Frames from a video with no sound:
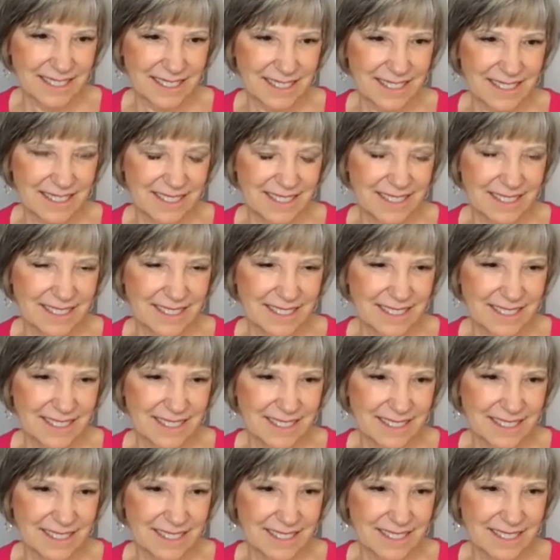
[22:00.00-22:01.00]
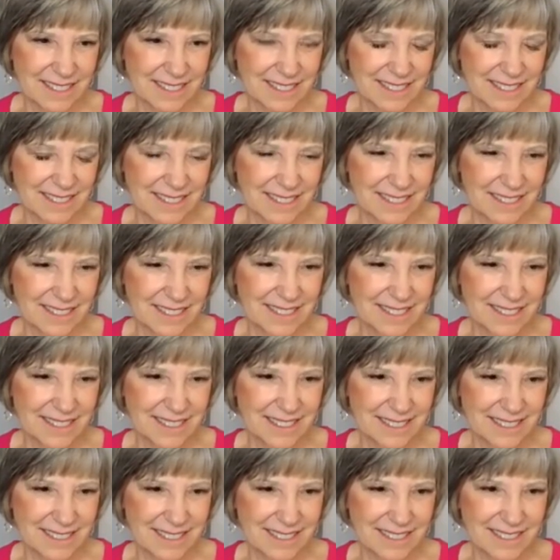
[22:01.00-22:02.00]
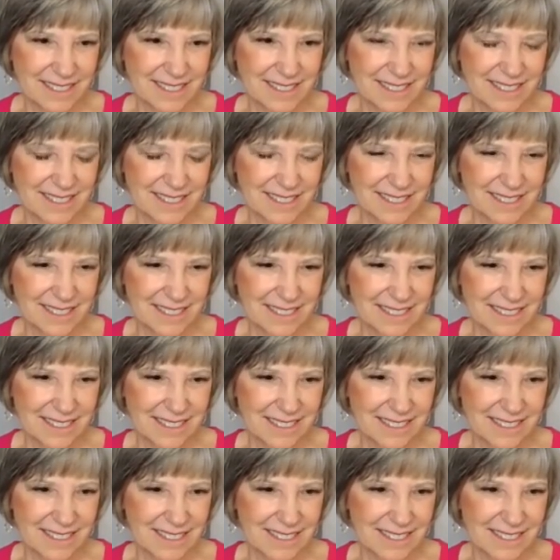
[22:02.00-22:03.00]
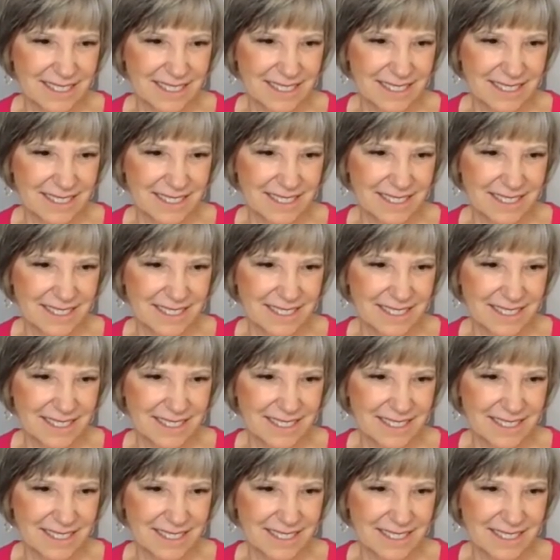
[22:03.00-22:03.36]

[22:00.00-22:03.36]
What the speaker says: [no speech]